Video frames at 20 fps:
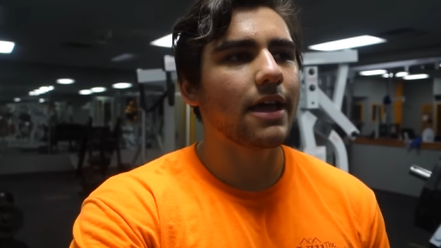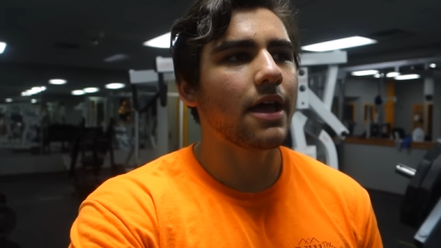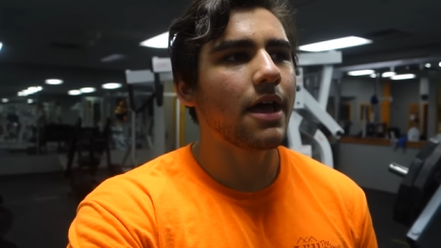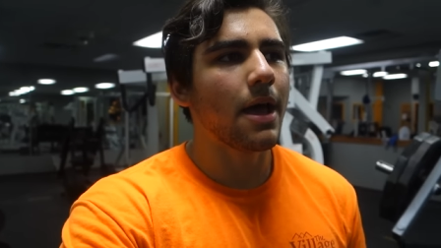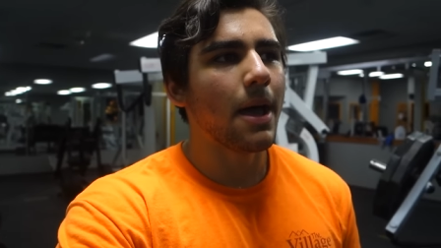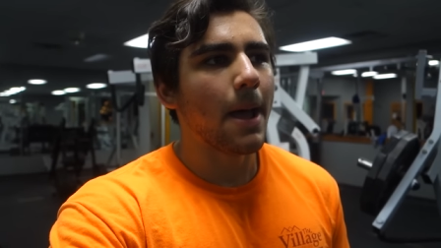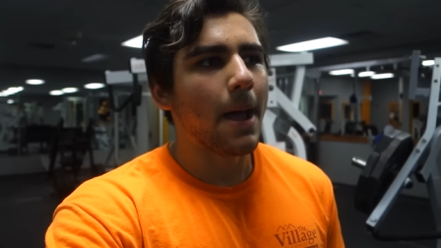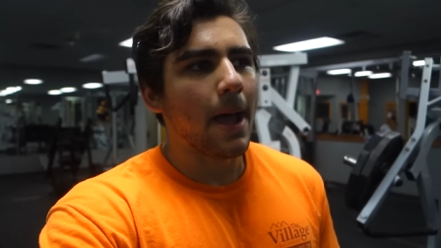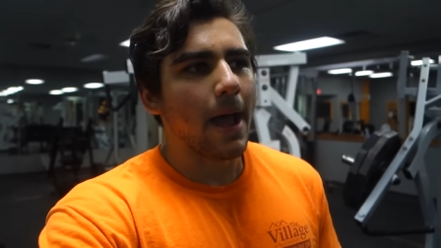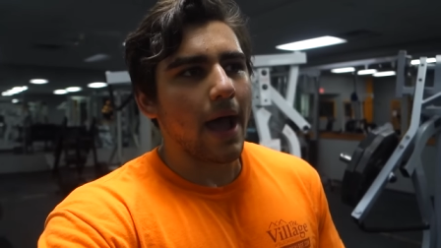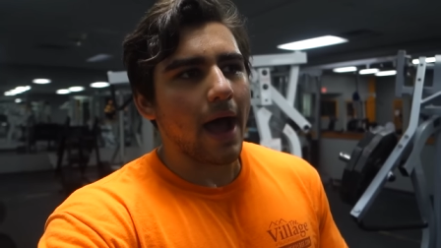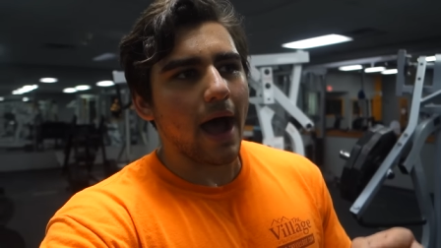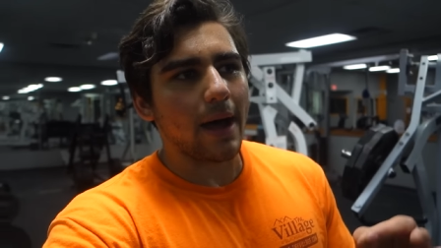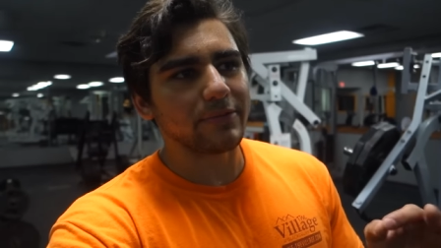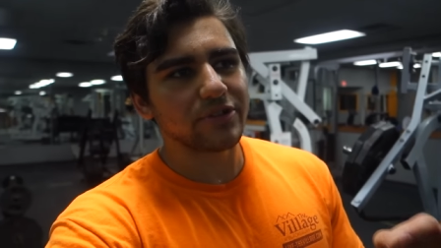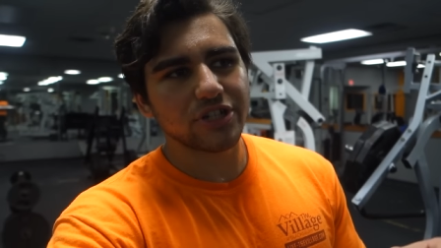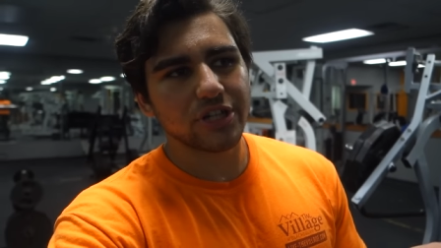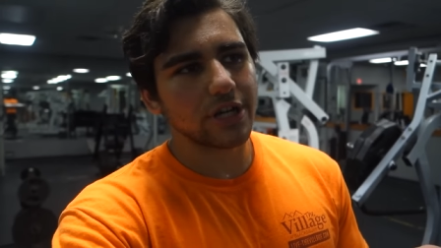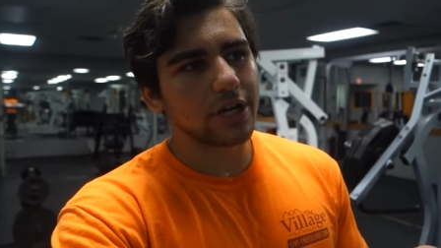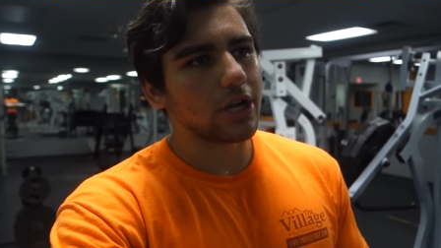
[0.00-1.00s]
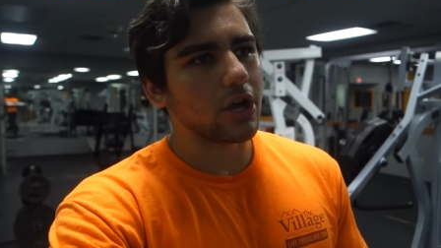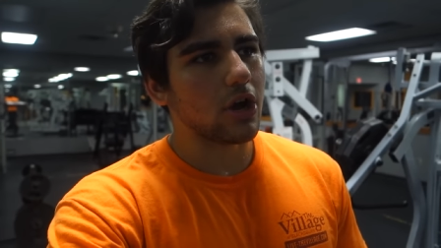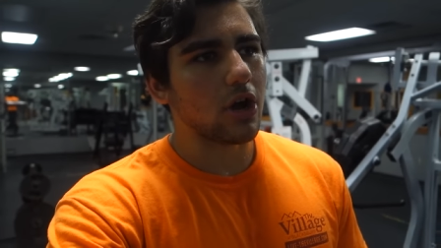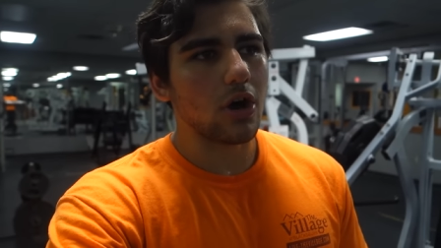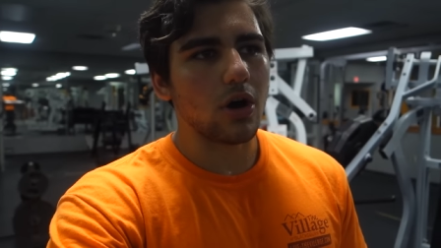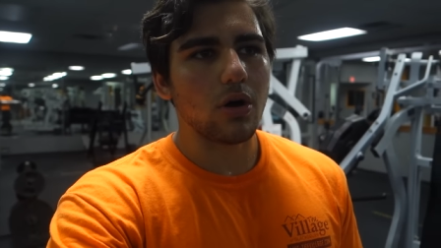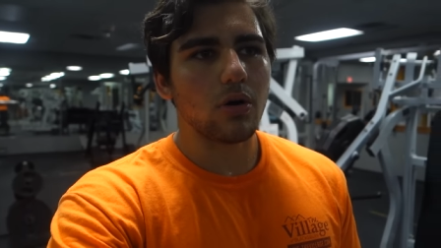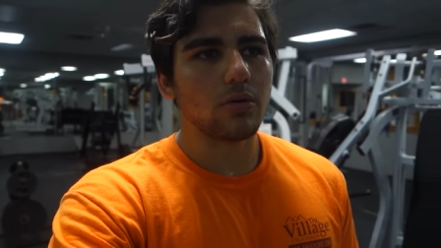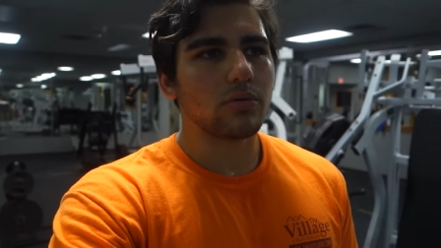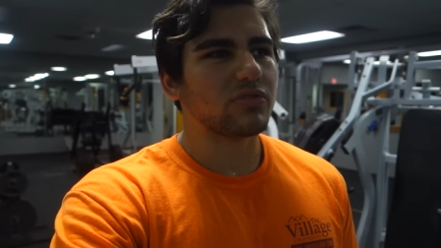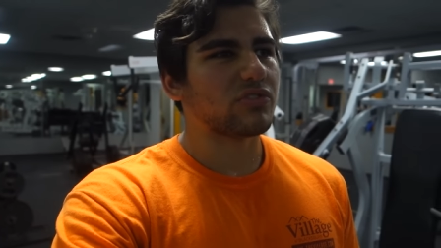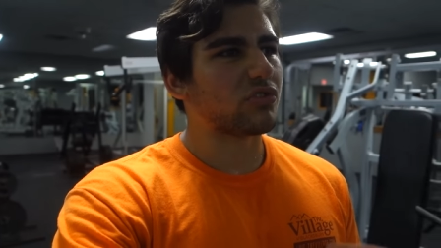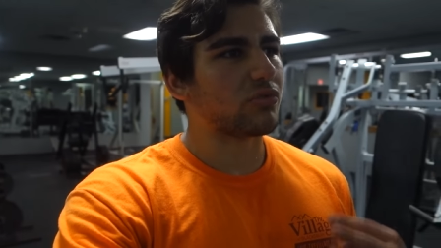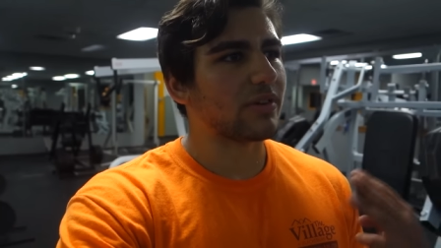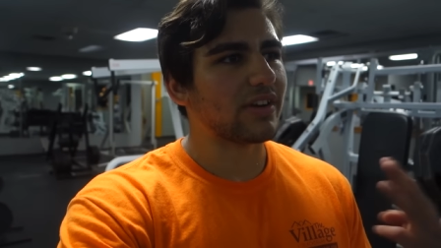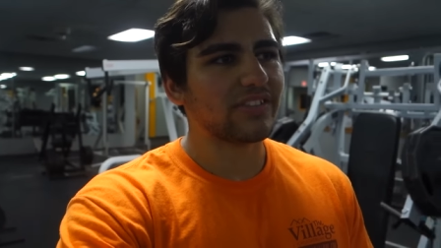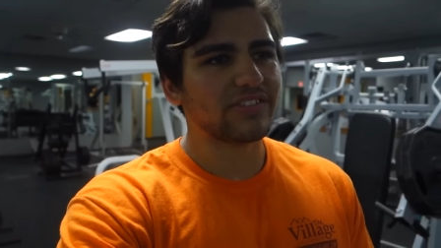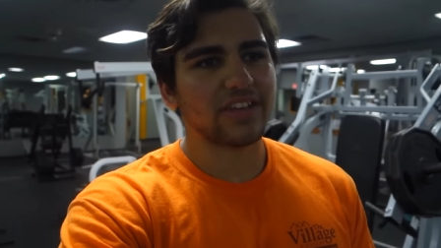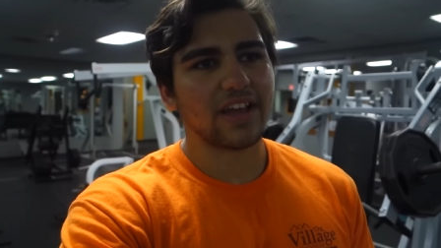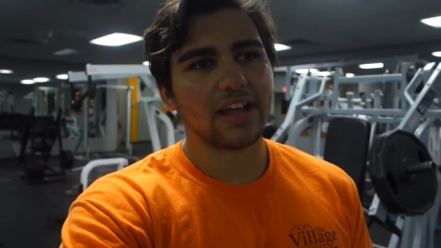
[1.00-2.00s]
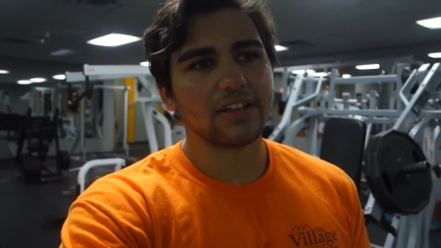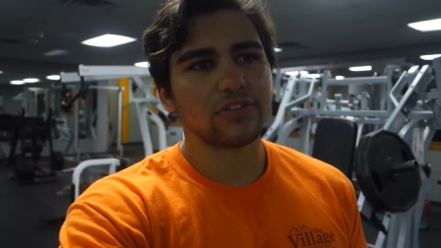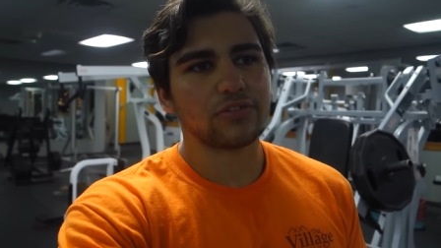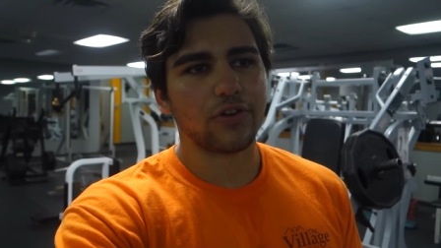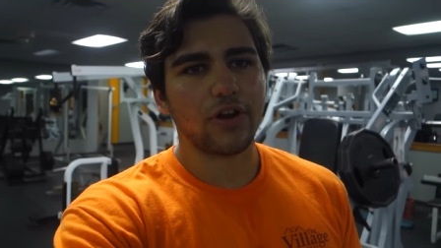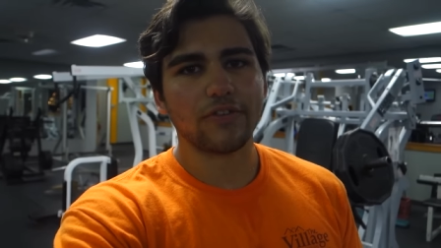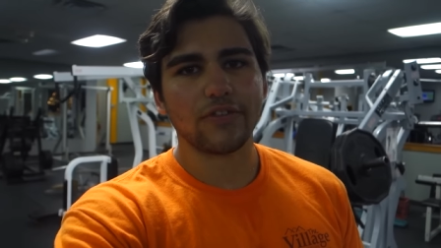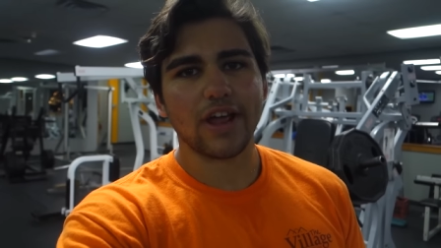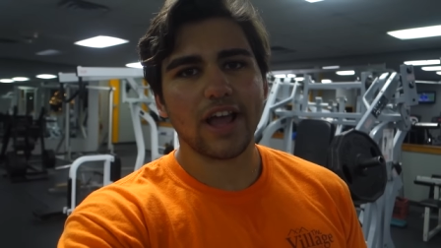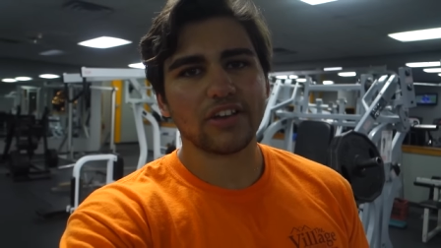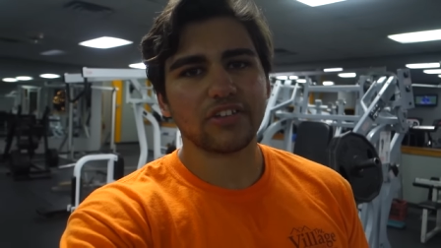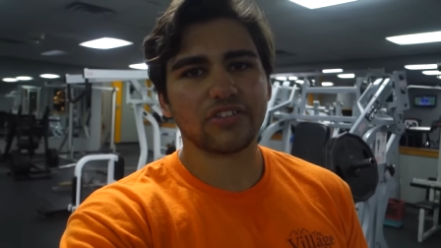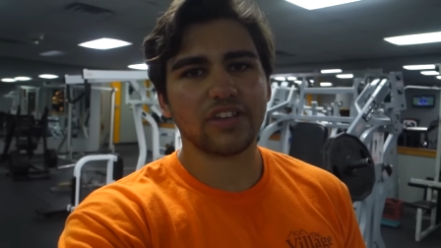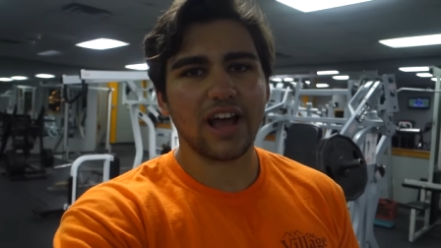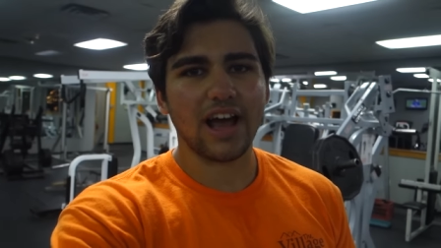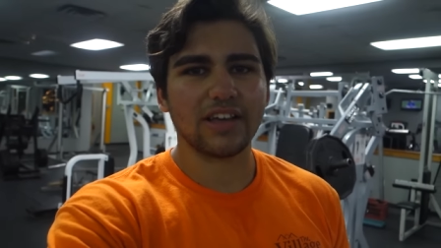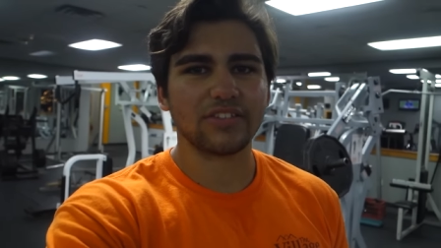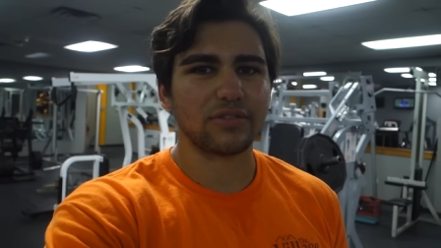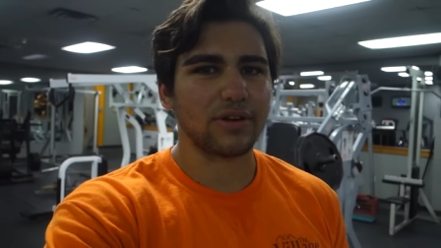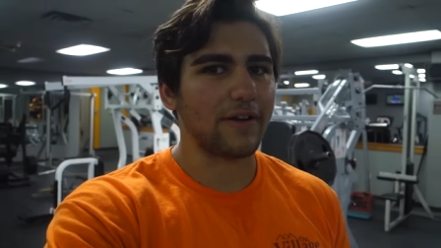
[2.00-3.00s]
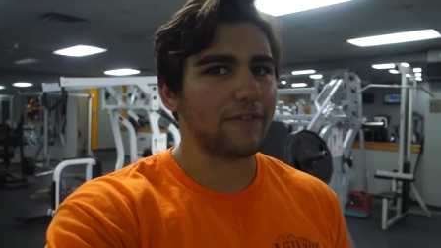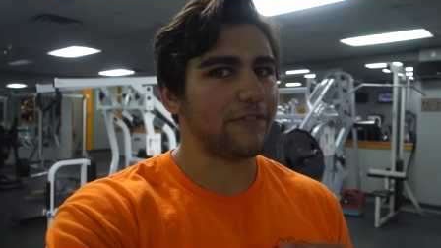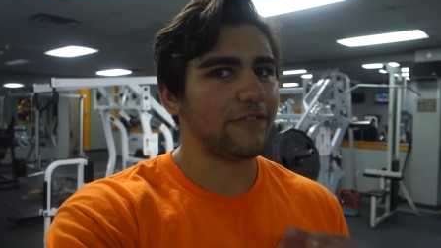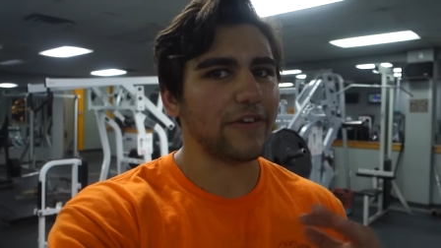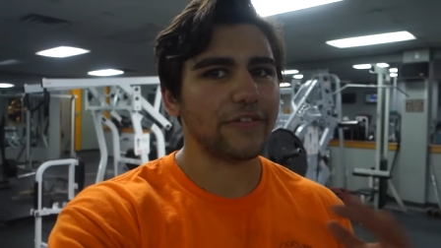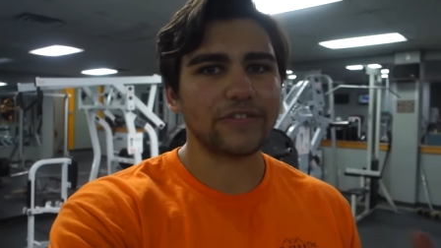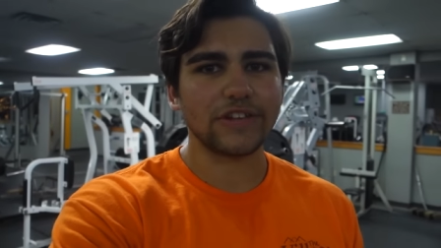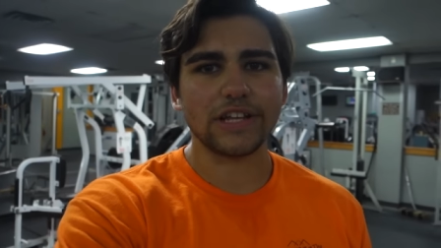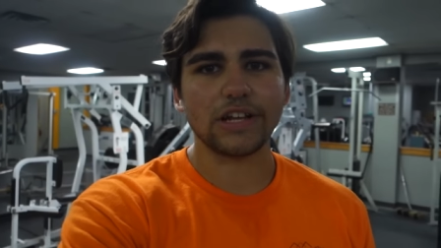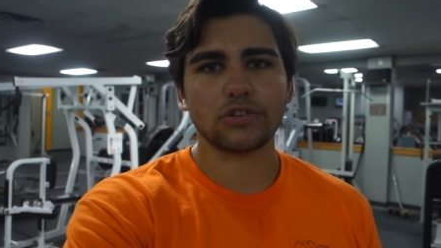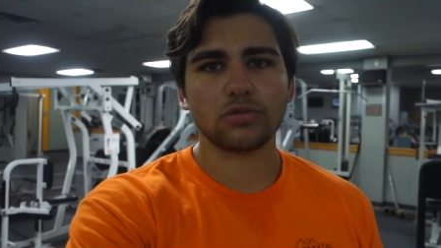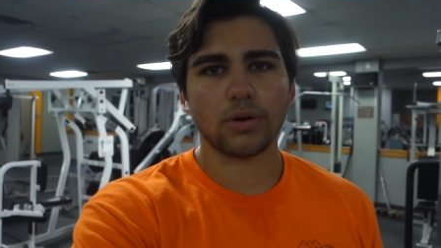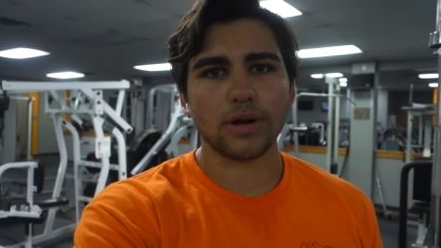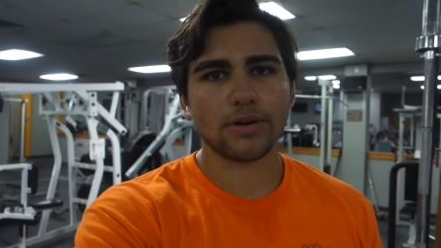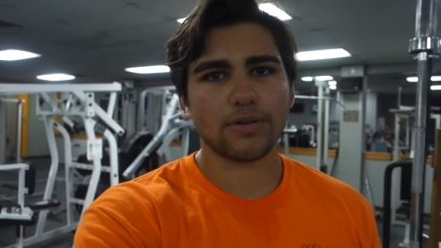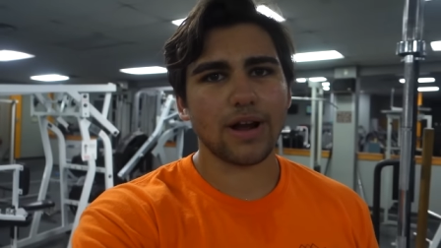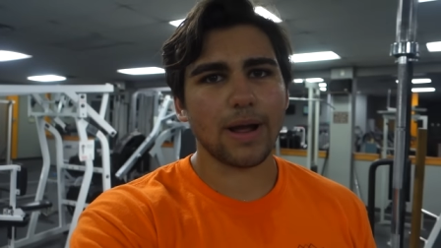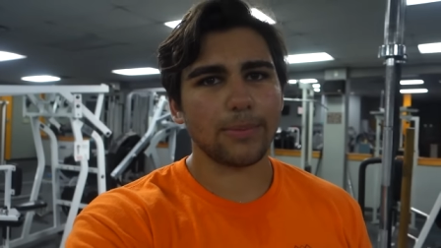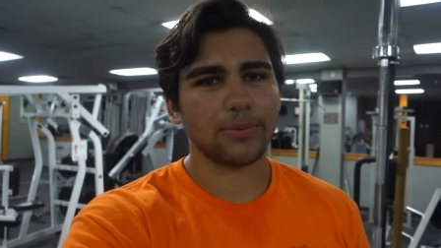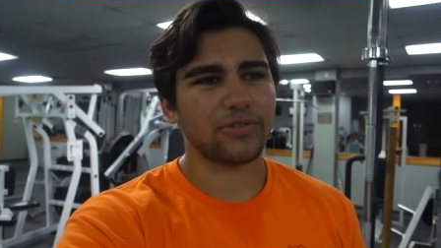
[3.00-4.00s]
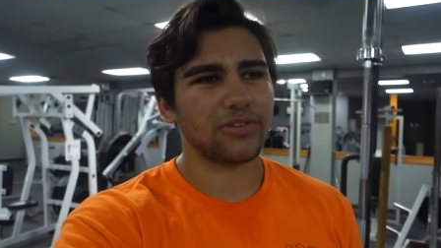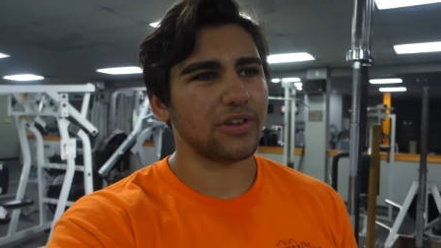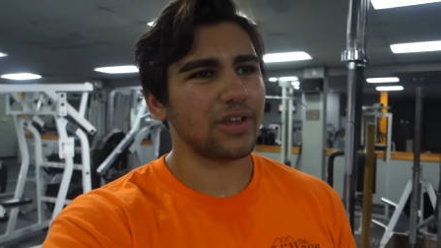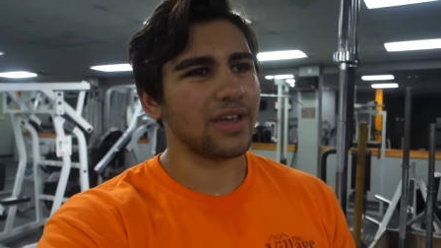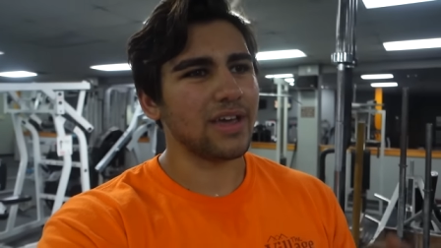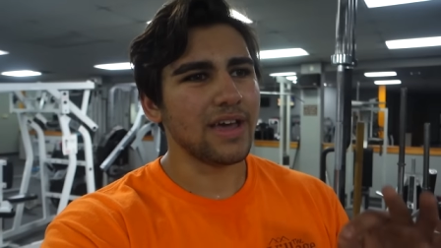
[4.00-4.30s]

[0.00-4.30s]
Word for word: I'm just gonna go three sets for every exercise, around fifteen to twenty reps.